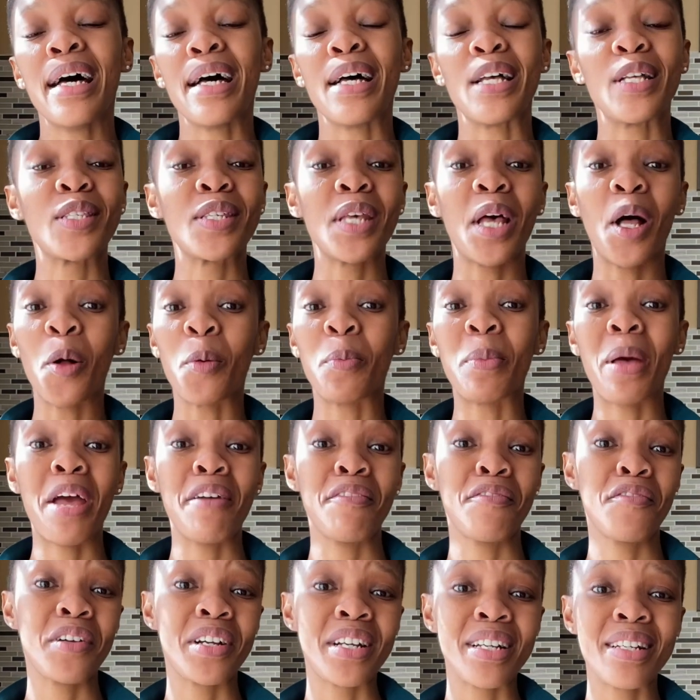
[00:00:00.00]
to help
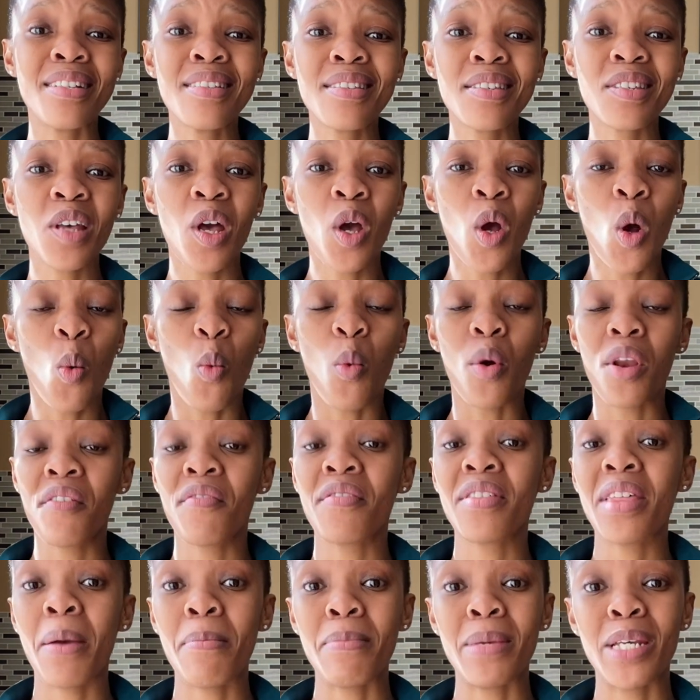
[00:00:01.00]
Africans, whatever
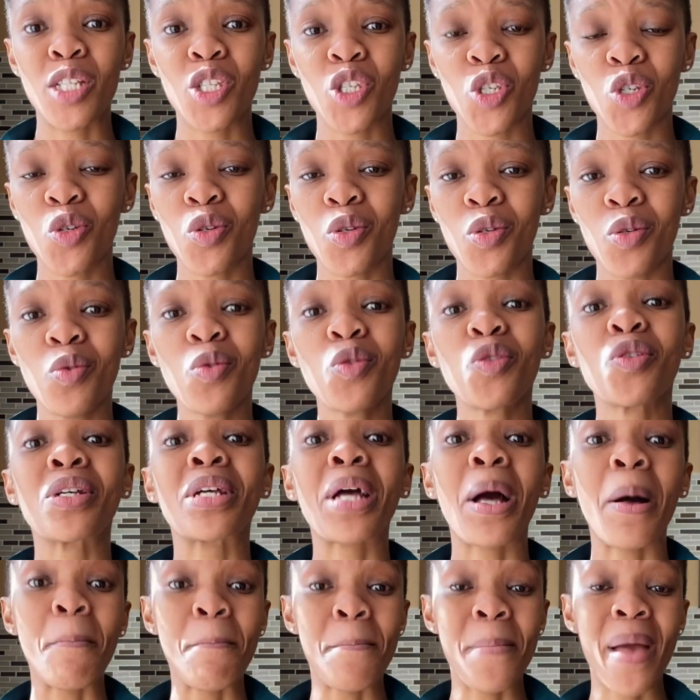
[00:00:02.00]
that means to you, to
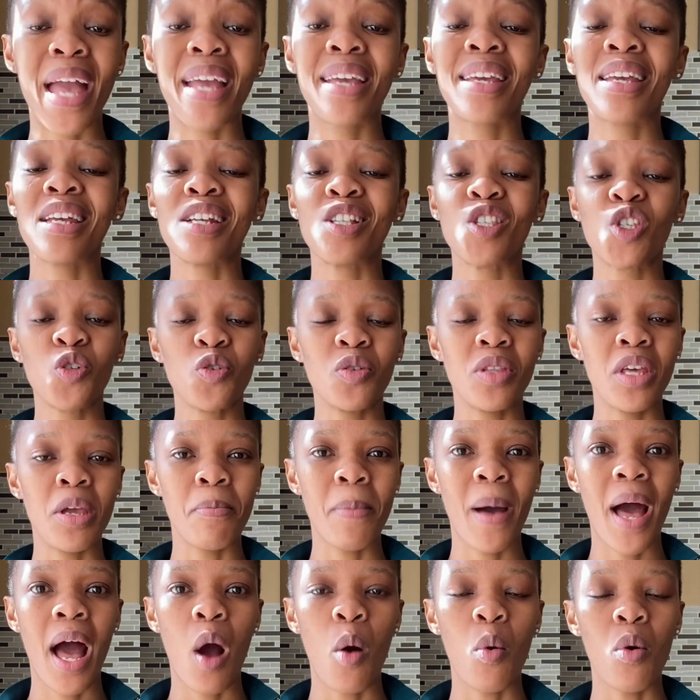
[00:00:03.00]
come back into their
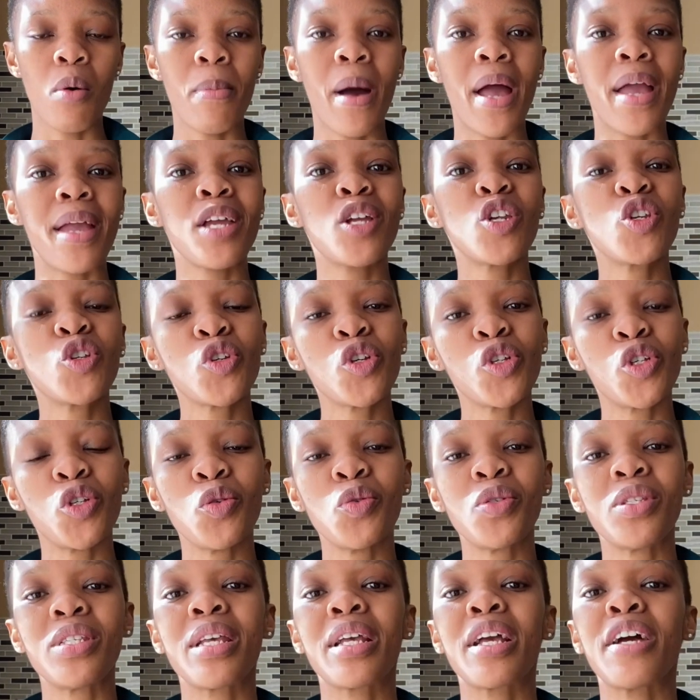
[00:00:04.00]
power by
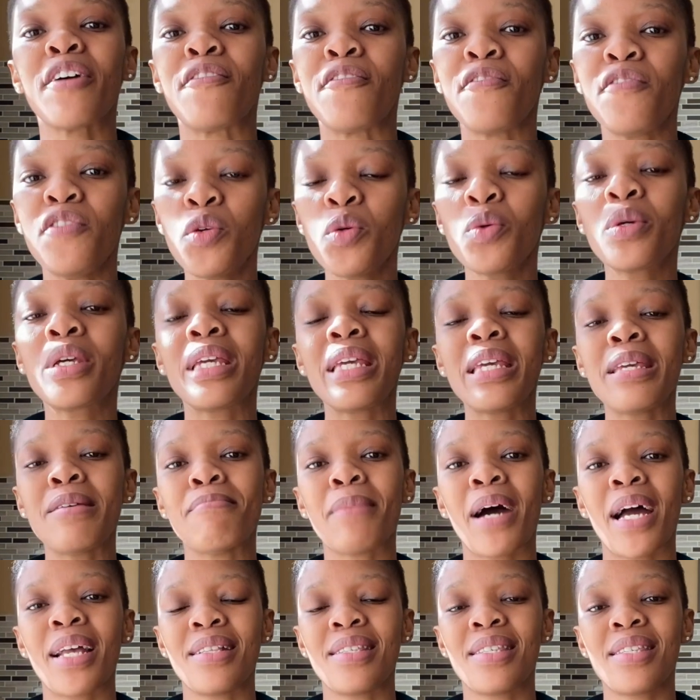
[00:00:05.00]
introducing a few key
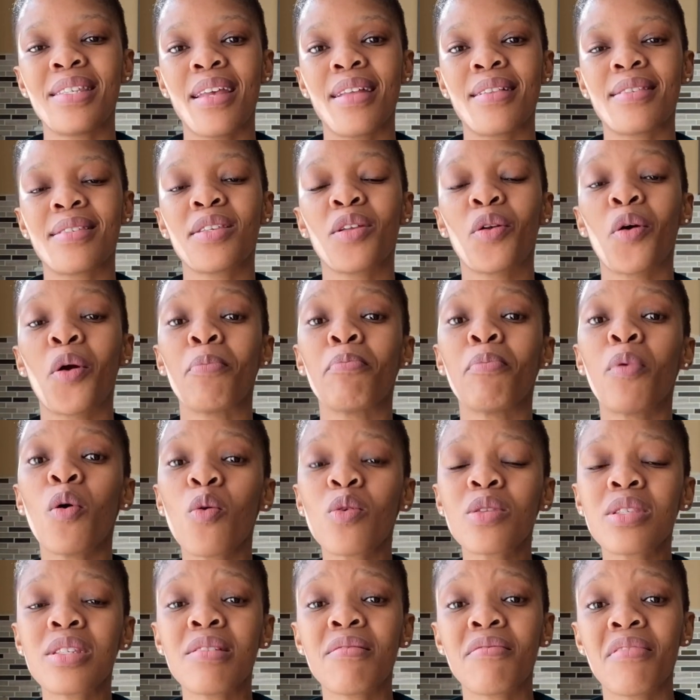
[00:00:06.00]
mindsets that are
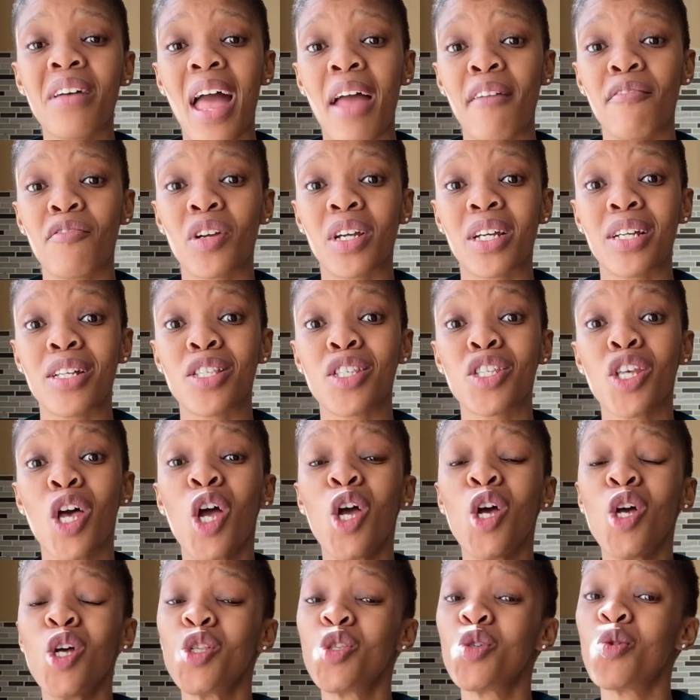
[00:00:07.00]
important for Africans
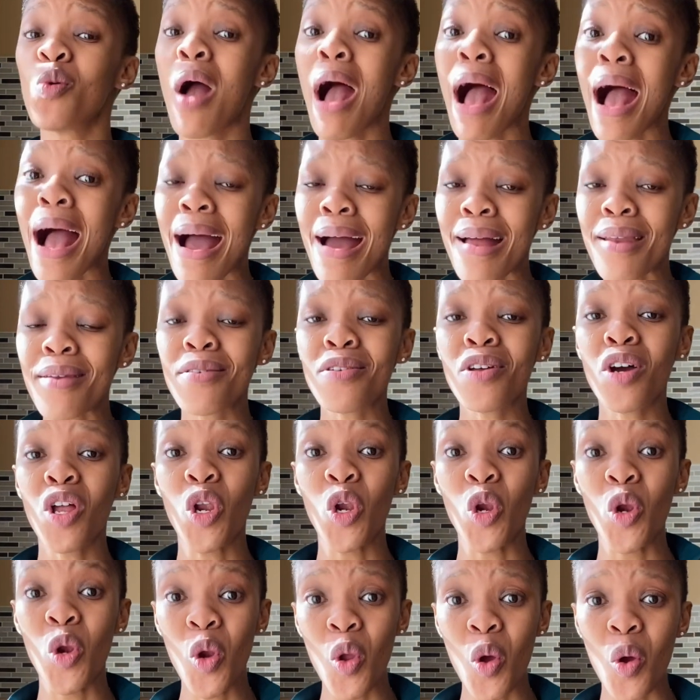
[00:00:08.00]
to
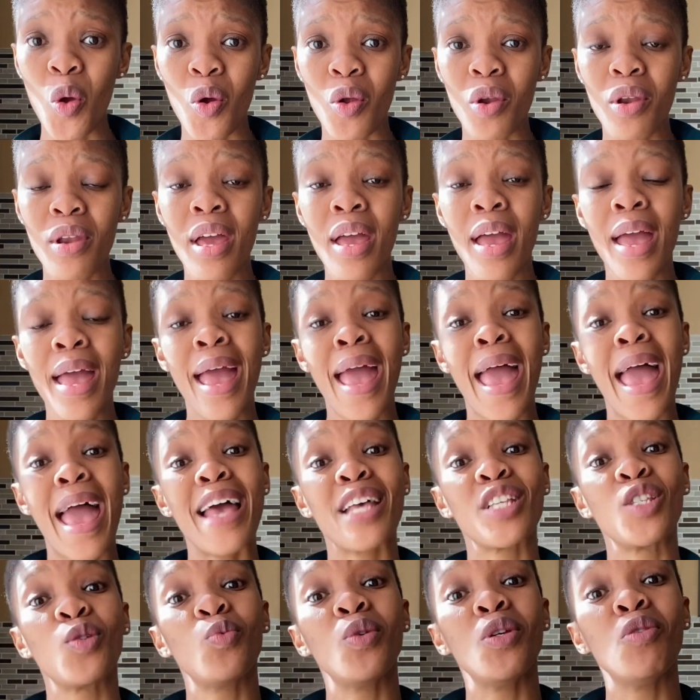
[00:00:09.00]
unlearn
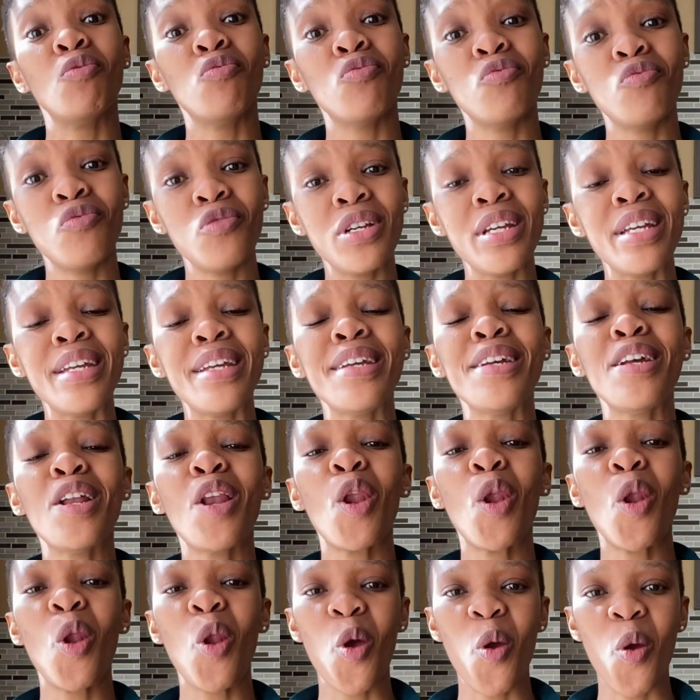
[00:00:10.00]
as we
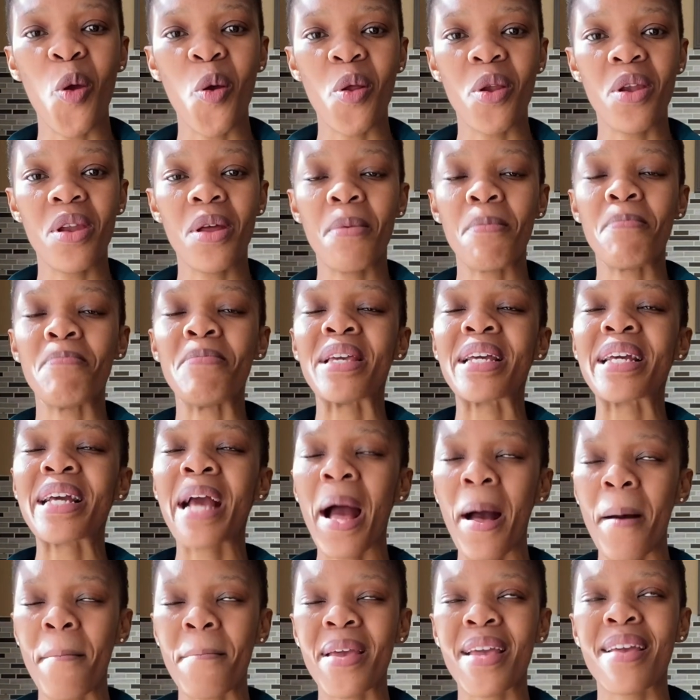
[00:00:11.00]
relearn
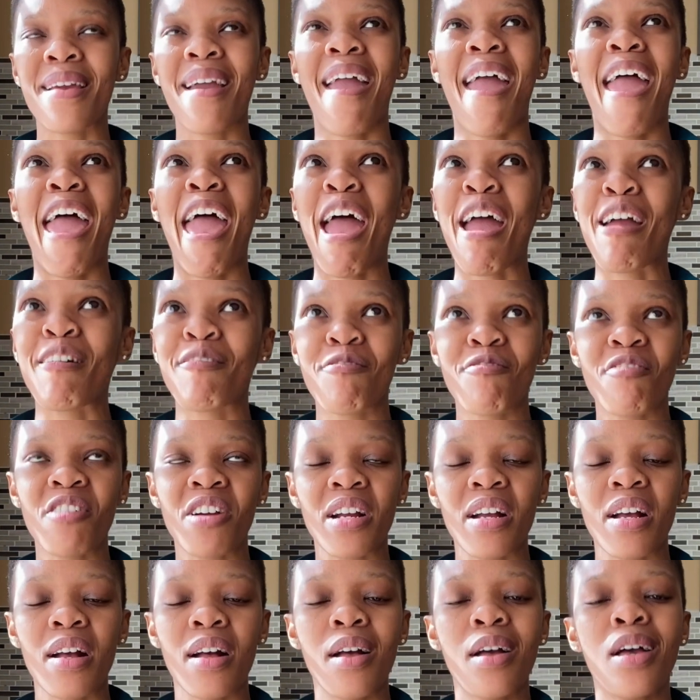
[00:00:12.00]
becoming
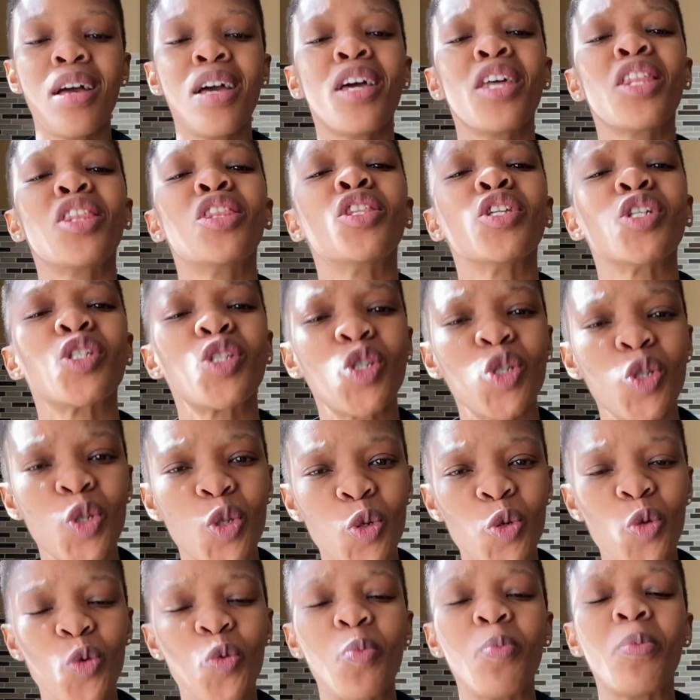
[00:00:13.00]
Africa the
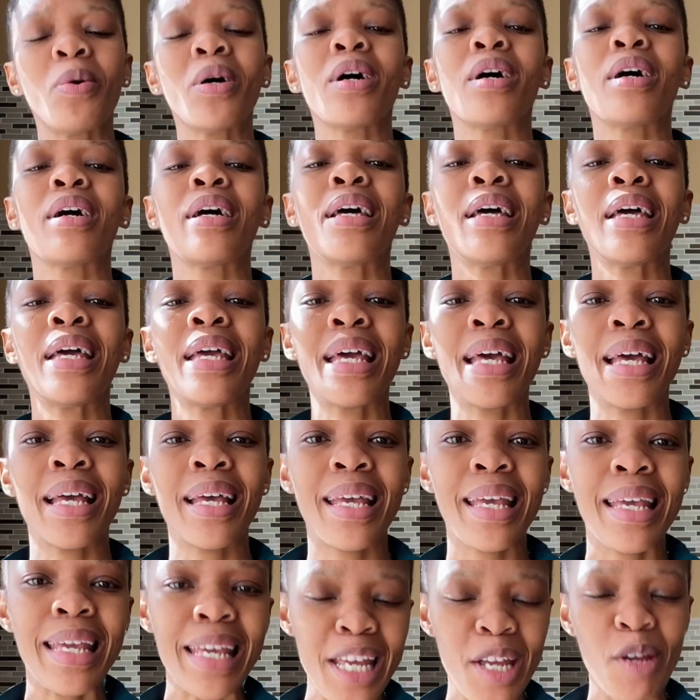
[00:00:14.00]

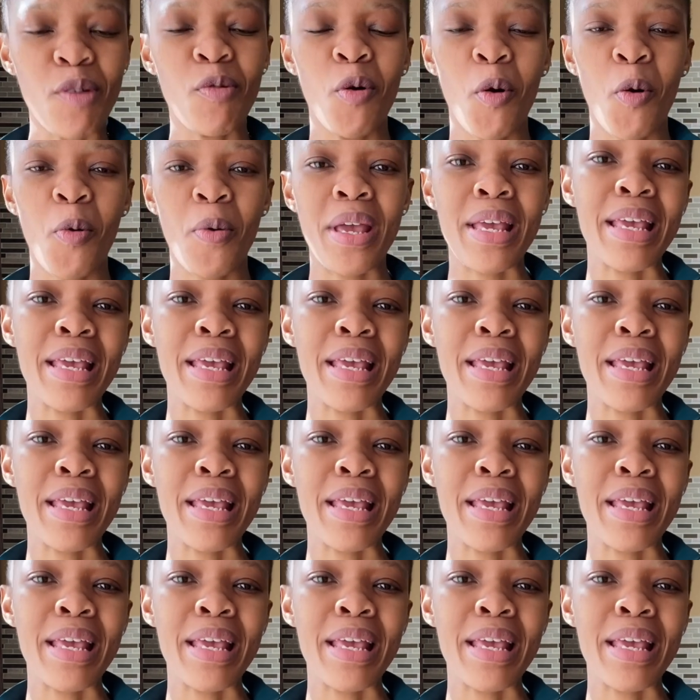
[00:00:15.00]
superhero.